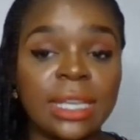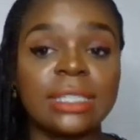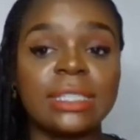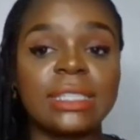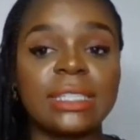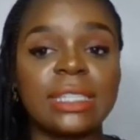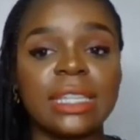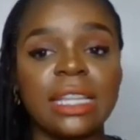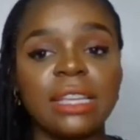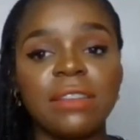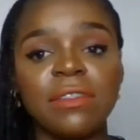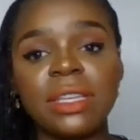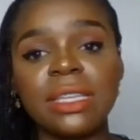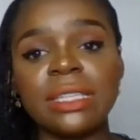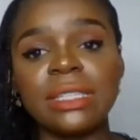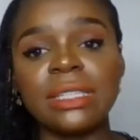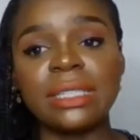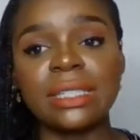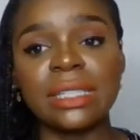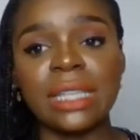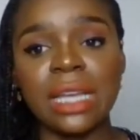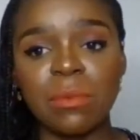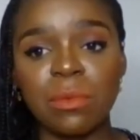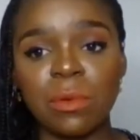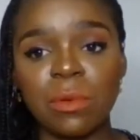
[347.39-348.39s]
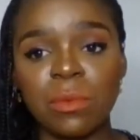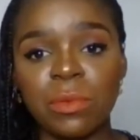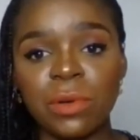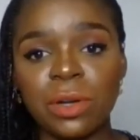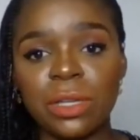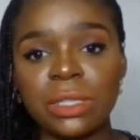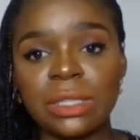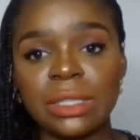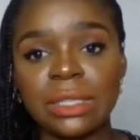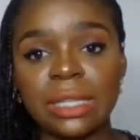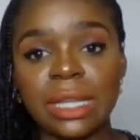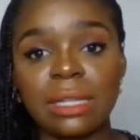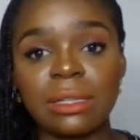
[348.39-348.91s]
Stephen is the type of
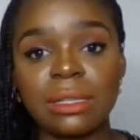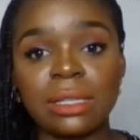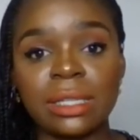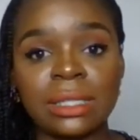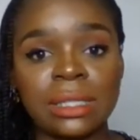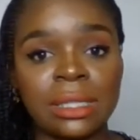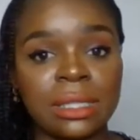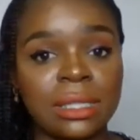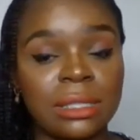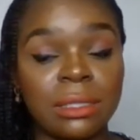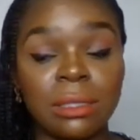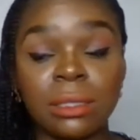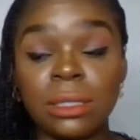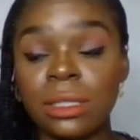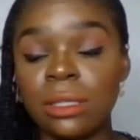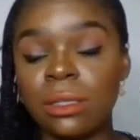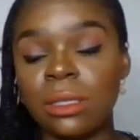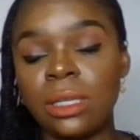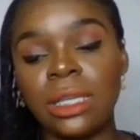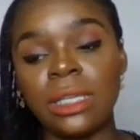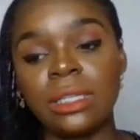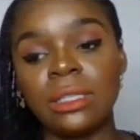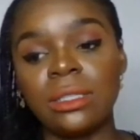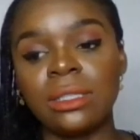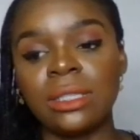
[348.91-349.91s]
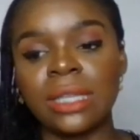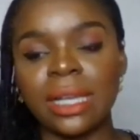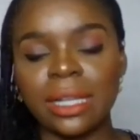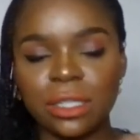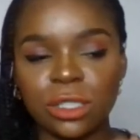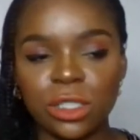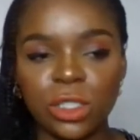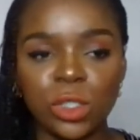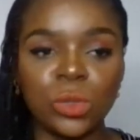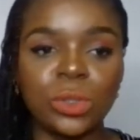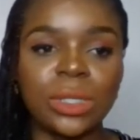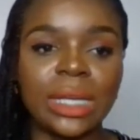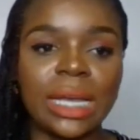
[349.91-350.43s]
person that he
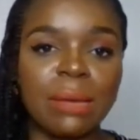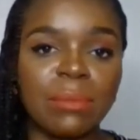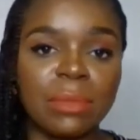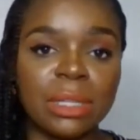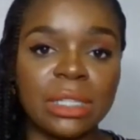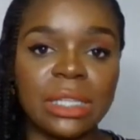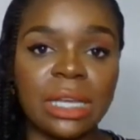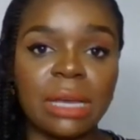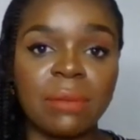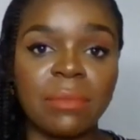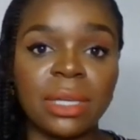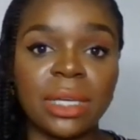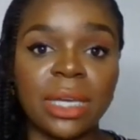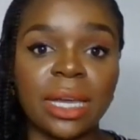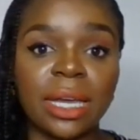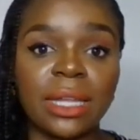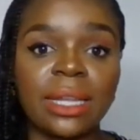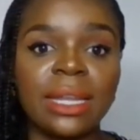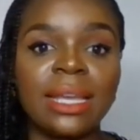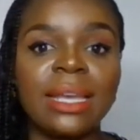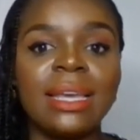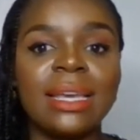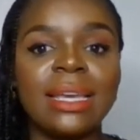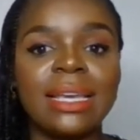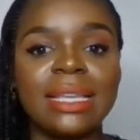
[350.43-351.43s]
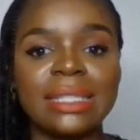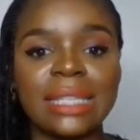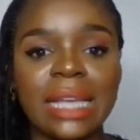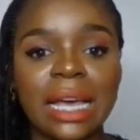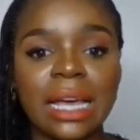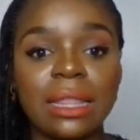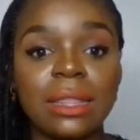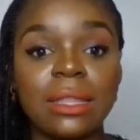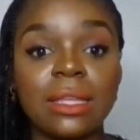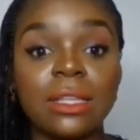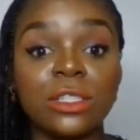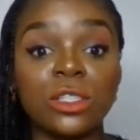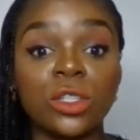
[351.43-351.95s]
tells you time and time again his
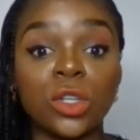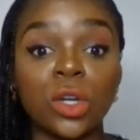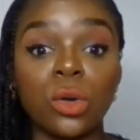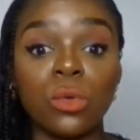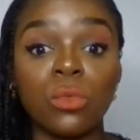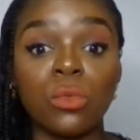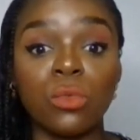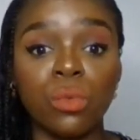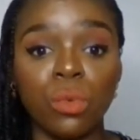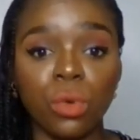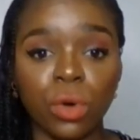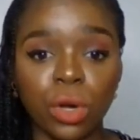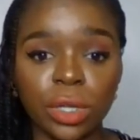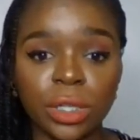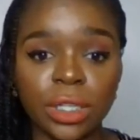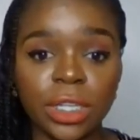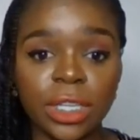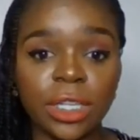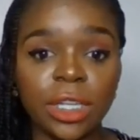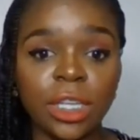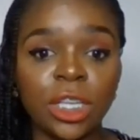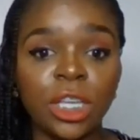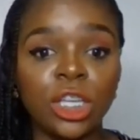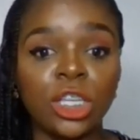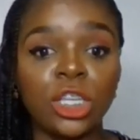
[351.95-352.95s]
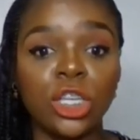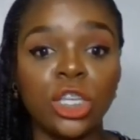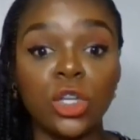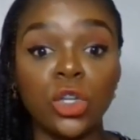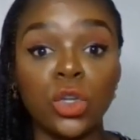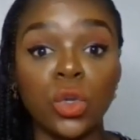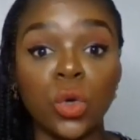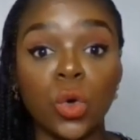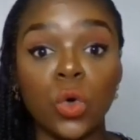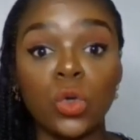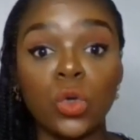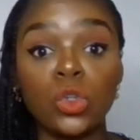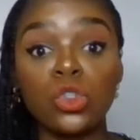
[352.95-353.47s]
athletes are running,
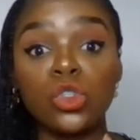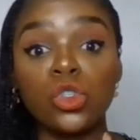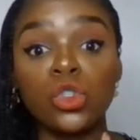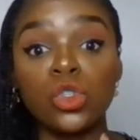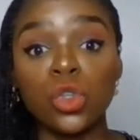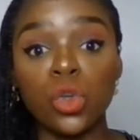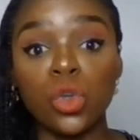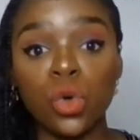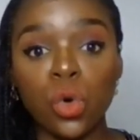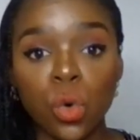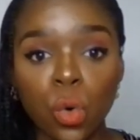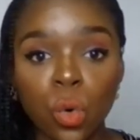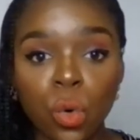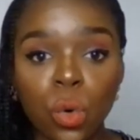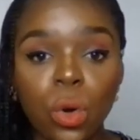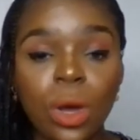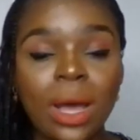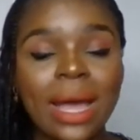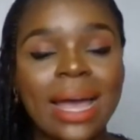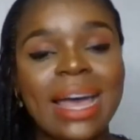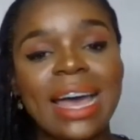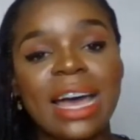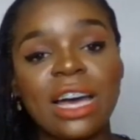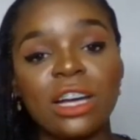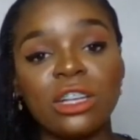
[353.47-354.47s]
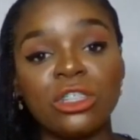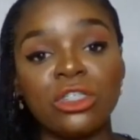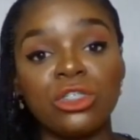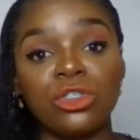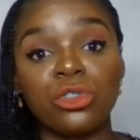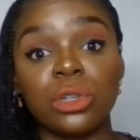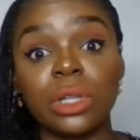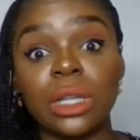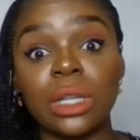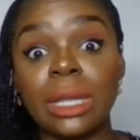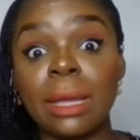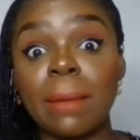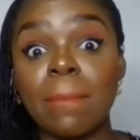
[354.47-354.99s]
to
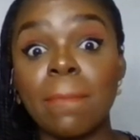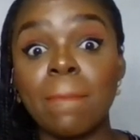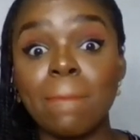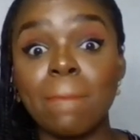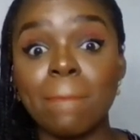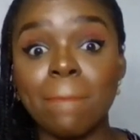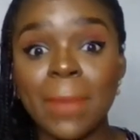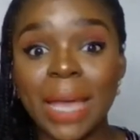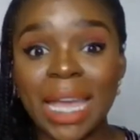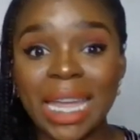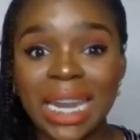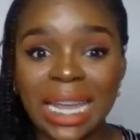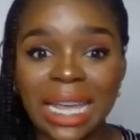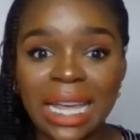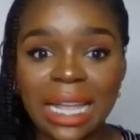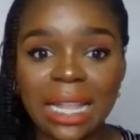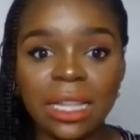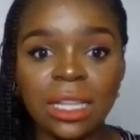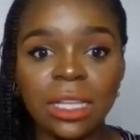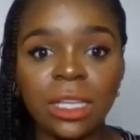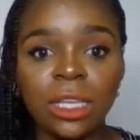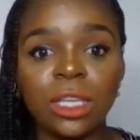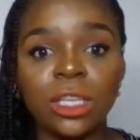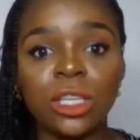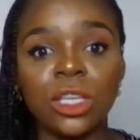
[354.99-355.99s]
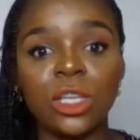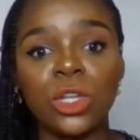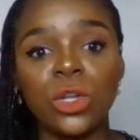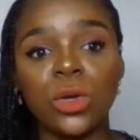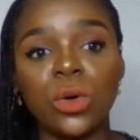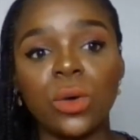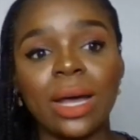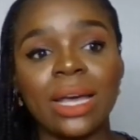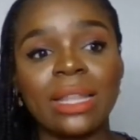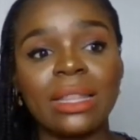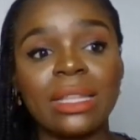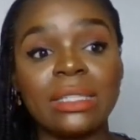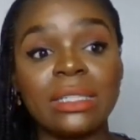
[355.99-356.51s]
actually medal,
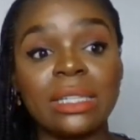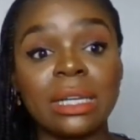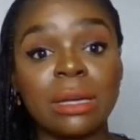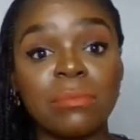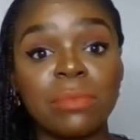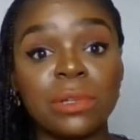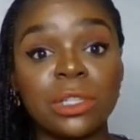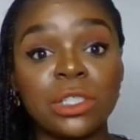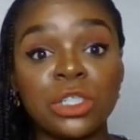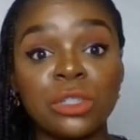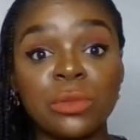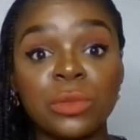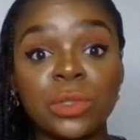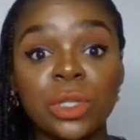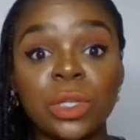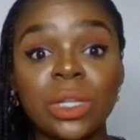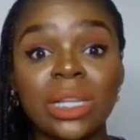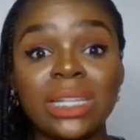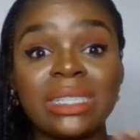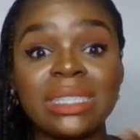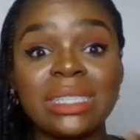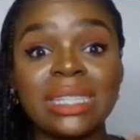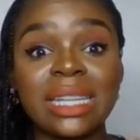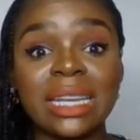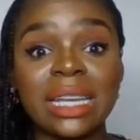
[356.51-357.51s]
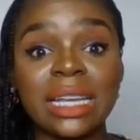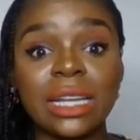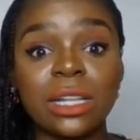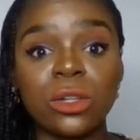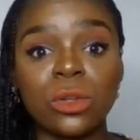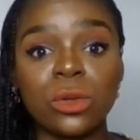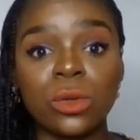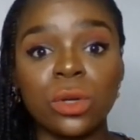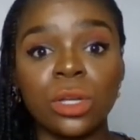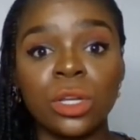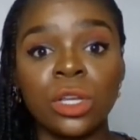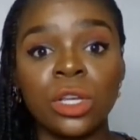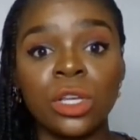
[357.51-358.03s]
at the championship. So, let's take a
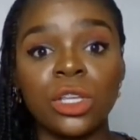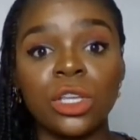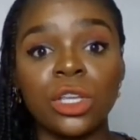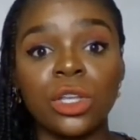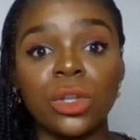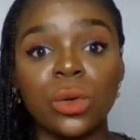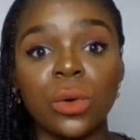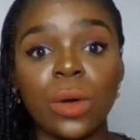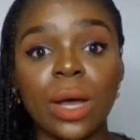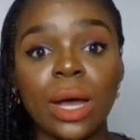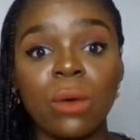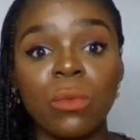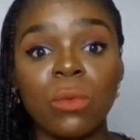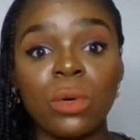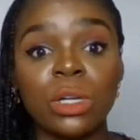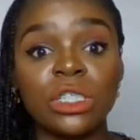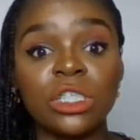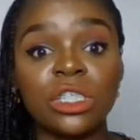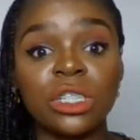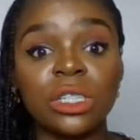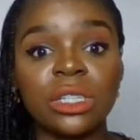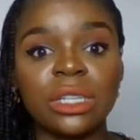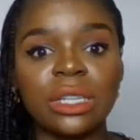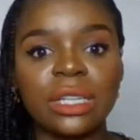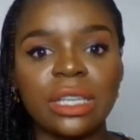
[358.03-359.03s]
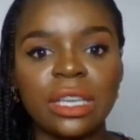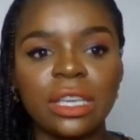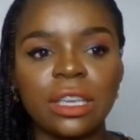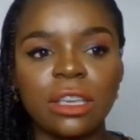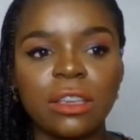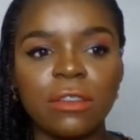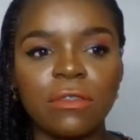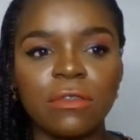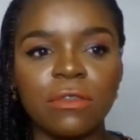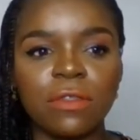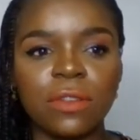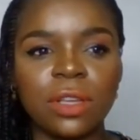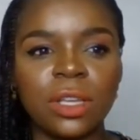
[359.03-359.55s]
look, at what
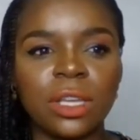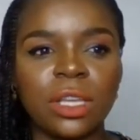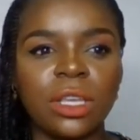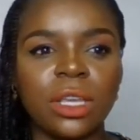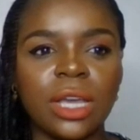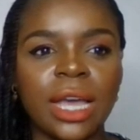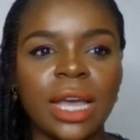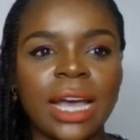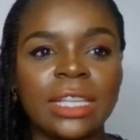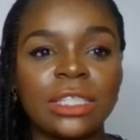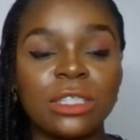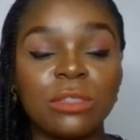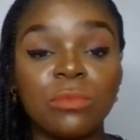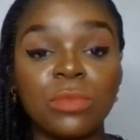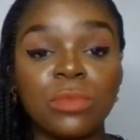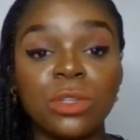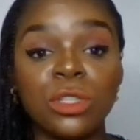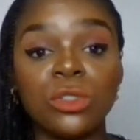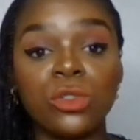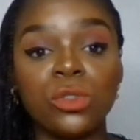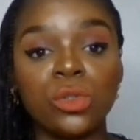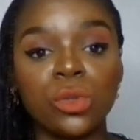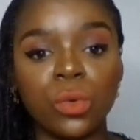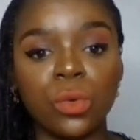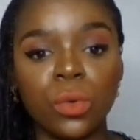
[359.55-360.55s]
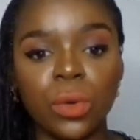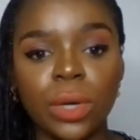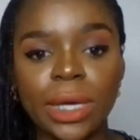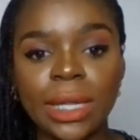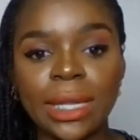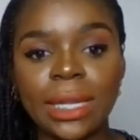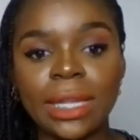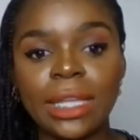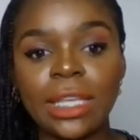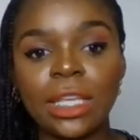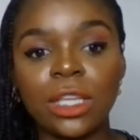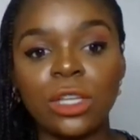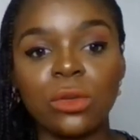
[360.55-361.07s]
Geneve has been
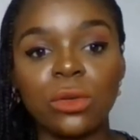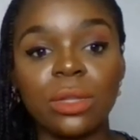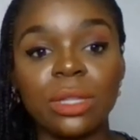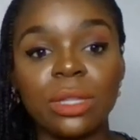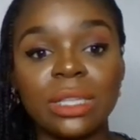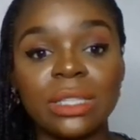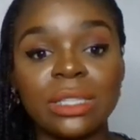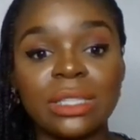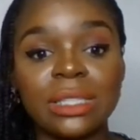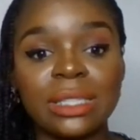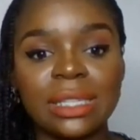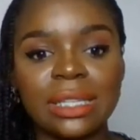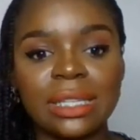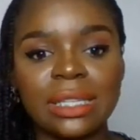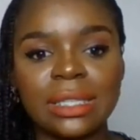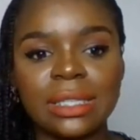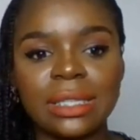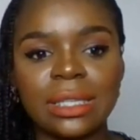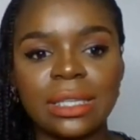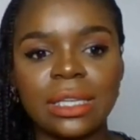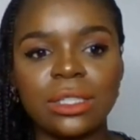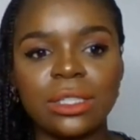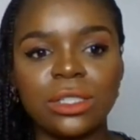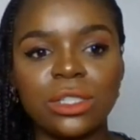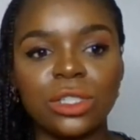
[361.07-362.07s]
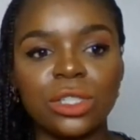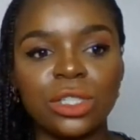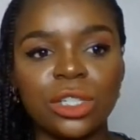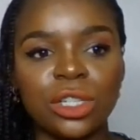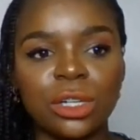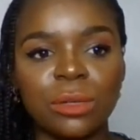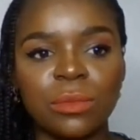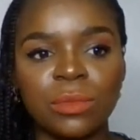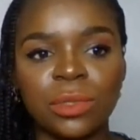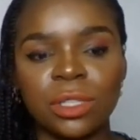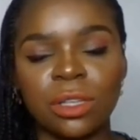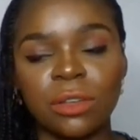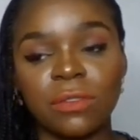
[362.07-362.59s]
doing, this season in
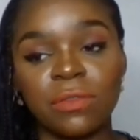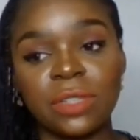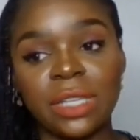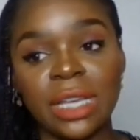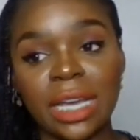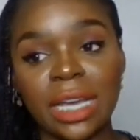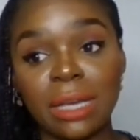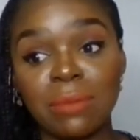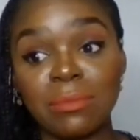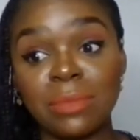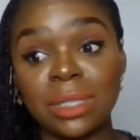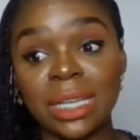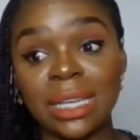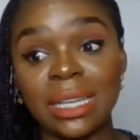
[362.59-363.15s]
terms of times.